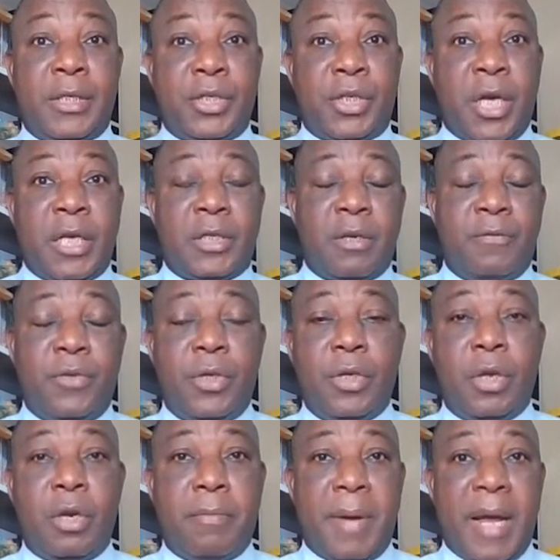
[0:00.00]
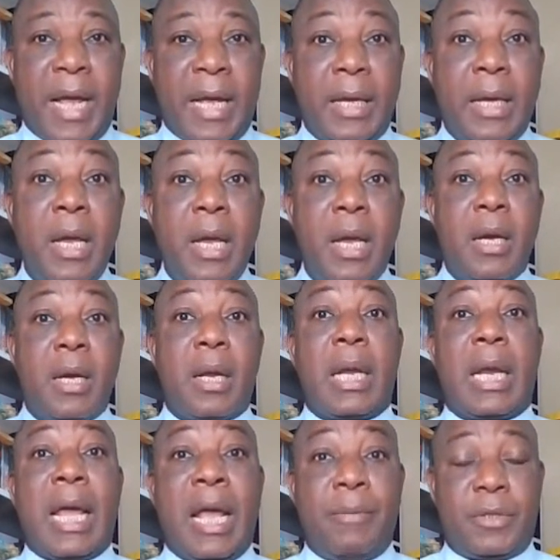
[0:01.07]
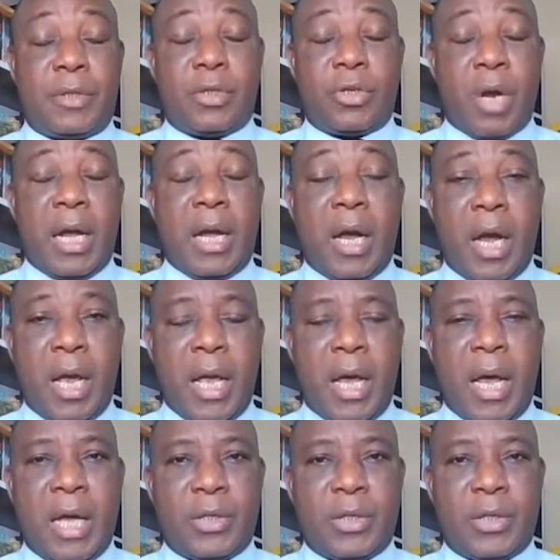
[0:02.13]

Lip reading: The shares of Union Bank climbed strong higher,